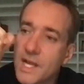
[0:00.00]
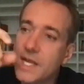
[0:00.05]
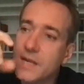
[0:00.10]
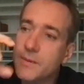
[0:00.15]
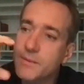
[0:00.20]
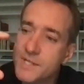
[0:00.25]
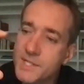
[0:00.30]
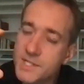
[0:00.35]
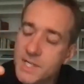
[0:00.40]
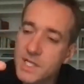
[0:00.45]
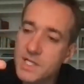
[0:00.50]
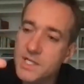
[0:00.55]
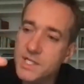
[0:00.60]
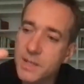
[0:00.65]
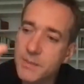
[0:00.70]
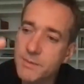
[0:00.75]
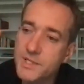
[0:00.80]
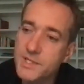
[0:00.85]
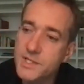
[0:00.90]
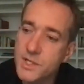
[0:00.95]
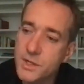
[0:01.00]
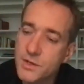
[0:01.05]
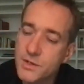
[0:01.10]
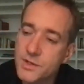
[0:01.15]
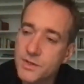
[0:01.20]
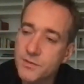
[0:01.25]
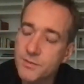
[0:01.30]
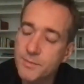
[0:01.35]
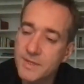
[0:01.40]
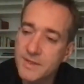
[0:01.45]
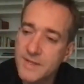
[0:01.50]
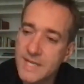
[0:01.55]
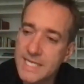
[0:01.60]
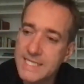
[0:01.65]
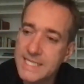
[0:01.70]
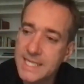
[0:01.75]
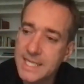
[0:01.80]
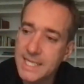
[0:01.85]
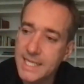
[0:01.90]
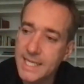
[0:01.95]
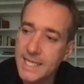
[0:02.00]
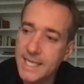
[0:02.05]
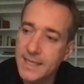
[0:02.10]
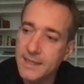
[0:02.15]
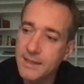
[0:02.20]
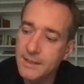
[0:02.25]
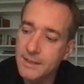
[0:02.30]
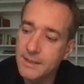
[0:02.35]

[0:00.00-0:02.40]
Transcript: He was so sort of pathetically